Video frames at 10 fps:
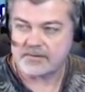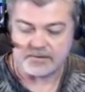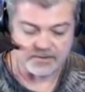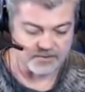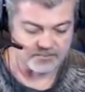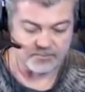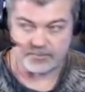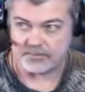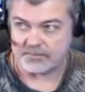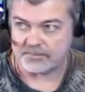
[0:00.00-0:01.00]
and
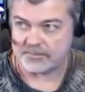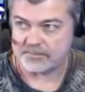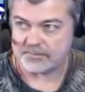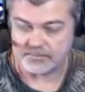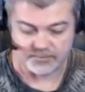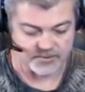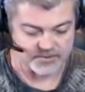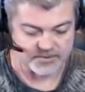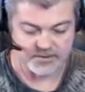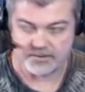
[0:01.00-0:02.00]
we'll press